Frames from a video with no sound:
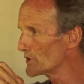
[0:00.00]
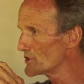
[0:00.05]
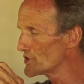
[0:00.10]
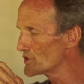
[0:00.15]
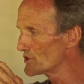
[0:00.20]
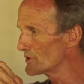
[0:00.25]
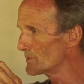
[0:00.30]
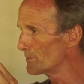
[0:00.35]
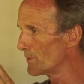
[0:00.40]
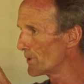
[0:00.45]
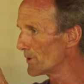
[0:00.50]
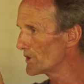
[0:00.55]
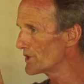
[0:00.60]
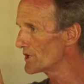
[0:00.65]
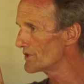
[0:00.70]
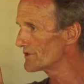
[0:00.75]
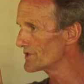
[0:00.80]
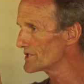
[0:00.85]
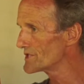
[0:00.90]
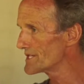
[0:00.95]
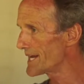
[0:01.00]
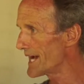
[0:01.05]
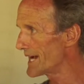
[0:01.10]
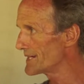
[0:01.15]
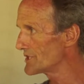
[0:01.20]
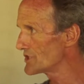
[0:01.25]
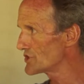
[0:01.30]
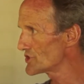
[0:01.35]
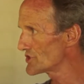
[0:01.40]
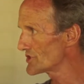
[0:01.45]
once you put your
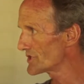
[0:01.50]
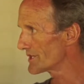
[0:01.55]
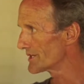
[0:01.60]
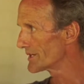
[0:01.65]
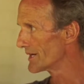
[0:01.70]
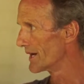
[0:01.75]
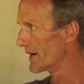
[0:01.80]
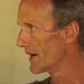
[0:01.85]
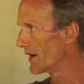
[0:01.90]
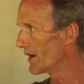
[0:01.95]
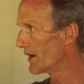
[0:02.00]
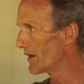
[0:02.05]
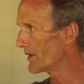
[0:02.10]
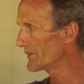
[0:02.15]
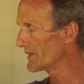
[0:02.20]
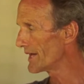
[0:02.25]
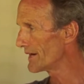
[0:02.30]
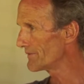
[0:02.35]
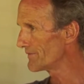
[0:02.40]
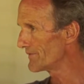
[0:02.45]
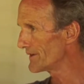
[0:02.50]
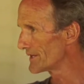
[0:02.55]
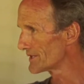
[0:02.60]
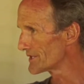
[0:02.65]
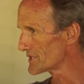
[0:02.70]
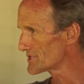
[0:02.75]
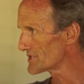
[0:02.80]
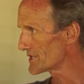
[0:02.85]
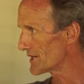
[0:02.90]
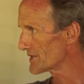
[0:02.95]
attention on that
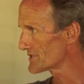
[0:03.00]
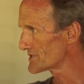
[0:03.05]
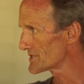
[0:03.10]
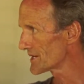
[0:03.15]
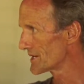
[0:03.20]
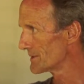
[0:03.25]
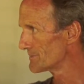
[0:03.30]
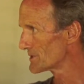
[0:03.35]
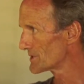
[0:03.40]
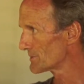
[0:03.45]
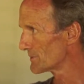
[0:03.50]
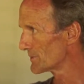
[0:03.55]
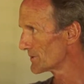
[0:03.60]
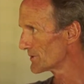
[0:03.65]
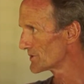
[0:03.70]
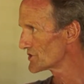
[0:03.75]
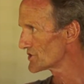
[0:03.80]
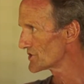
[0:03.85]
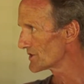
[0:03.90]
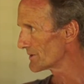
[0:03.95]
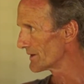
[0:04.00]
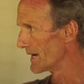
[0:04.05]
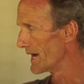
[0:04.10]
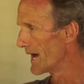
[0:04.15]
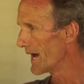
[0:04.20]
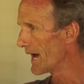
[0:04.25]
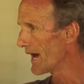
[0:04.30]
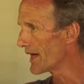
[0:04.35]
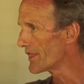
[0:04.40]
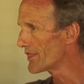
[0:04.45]
field, it starts to come towards you.
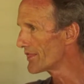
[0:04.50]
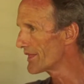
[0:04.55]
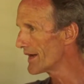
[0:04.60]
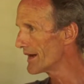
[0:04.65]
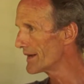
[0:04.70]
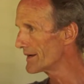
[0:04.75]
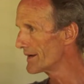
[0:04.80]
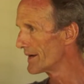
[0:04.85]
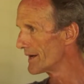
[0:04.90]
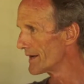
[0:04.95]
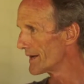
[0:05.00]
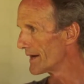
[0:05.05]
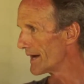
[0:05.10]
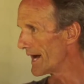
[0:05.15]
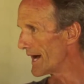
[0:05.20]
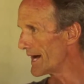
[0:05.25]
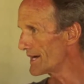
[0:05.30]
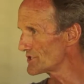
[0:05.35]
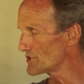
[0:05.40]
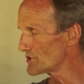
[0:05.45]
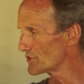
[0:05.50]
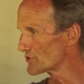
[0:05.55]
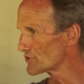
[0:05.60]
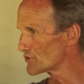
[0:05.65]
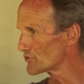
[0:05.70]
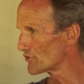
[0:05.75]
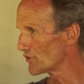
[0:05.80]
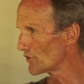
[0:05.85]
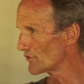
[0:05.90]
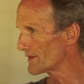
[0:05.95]
And then as you're
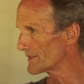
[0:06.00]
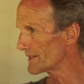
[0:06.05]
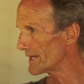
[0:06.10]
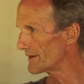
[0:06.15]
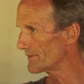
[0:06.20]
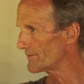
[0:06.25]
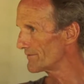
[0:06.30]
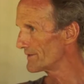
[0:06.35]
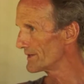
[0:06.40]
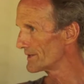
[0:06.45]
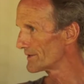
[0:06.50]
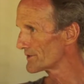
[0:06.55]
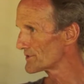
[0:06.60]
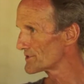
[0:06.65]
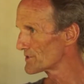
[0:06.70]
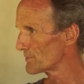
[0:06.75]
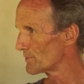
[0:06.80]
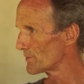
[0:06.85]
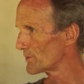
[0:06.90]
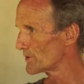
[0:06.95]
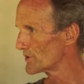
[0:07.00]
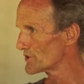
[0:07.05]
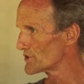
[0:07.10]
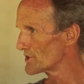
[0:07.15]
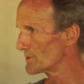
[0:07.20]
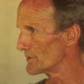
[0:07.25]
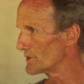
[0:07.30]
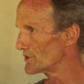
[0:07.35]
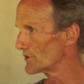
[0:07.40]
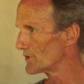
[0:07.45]
drawing that field
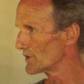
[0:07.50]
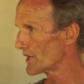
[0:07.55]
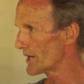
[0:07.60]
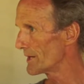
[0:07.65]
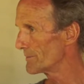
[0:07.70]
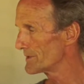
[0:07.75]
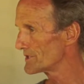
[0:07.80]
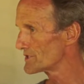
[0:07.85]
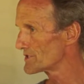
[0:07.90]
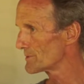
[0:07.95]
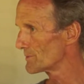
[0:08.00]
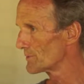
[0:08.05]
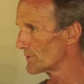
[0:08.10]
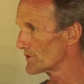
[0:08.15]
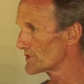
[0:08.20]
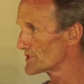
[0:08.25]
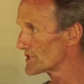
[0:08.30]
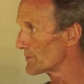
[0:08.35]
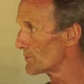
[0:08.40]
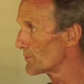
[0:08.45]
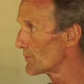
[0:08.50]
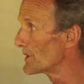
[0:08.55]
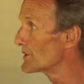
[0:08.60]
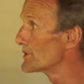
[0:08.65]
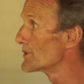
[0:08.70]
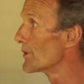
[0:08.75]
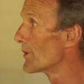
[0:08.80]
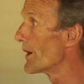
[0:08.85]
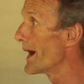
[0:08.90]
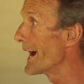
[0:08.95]
towards you and you're coming towards it
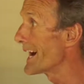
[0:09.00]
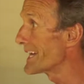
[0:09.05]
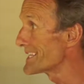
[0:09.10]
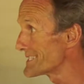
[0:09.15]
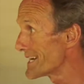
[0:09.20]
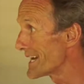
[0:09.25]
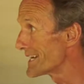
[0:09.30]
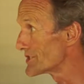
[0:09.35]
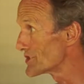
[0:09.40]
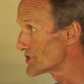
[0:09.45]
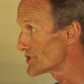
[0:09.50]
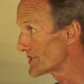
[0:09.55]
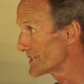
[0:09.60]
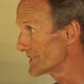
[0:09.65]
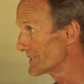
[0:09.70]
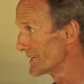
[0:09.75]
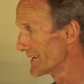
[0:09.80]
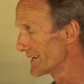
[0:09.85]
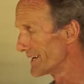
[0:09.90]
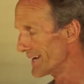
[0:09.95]
with your attention,